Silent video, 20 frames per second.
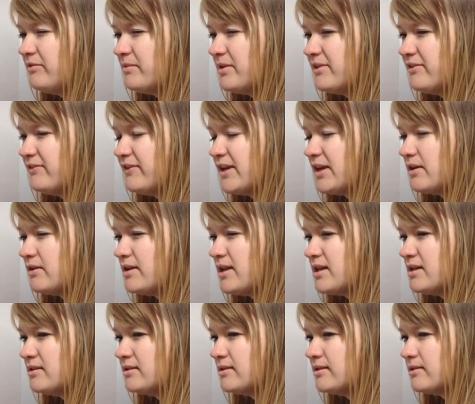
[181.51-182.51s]
my
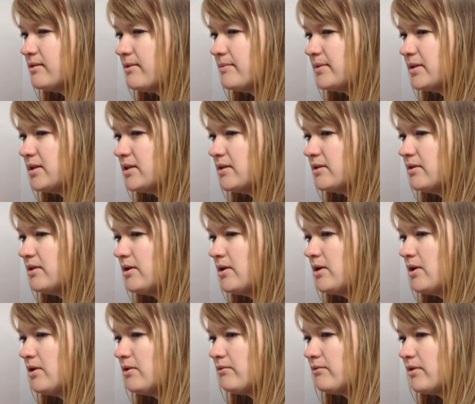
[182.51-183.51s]
fingernail, so I'm going to
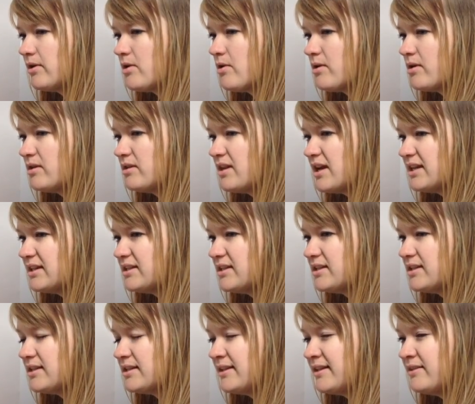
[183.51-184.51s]
record that
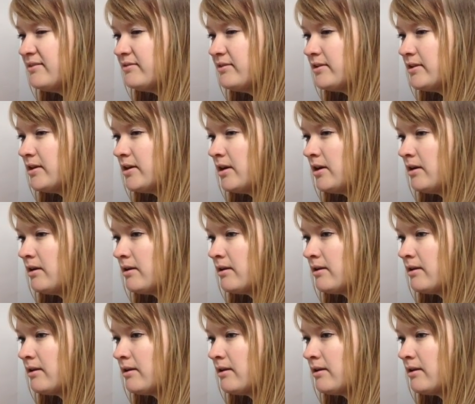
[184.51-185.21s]
sliver.